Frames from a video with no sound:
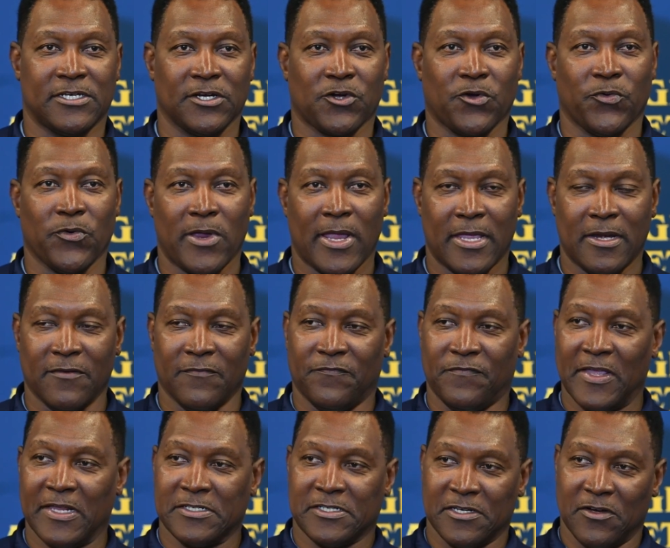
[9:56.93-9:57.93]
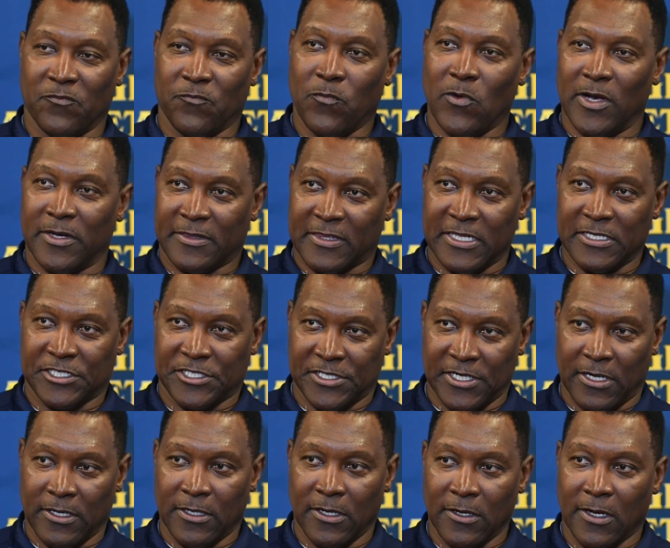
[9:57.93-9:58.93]
to create a vision of what this
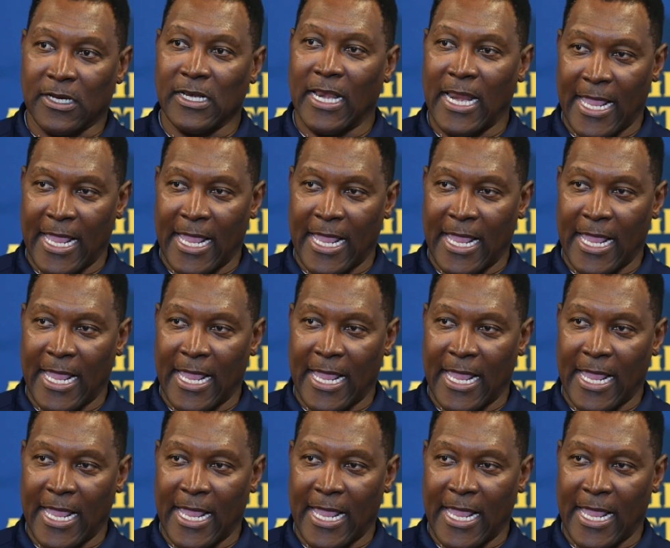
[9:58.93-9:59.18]
should look